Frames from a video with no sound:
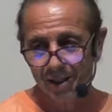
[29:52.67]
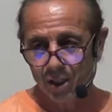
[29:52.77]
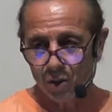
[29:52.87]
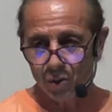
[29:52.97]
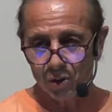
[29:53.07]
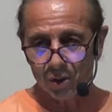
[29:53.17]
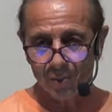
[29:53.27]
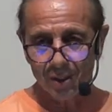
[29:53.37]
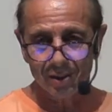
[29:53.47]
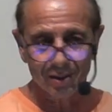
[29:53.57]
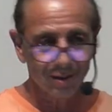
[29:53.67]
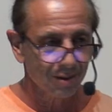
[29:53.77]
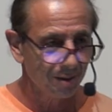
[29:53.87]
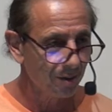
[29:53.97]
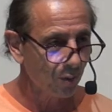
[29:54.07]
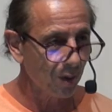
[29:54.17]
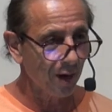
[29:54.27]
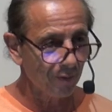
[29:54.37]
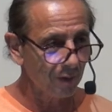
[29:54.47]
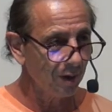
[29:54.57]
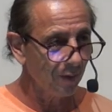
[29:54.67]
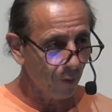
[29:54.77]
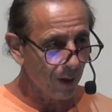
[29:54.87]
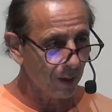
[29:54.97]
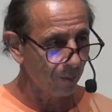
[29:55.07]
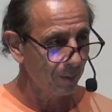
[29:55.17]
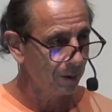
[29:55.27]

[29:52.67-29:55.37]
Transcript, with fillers: you know somebody's whatever, avoid them.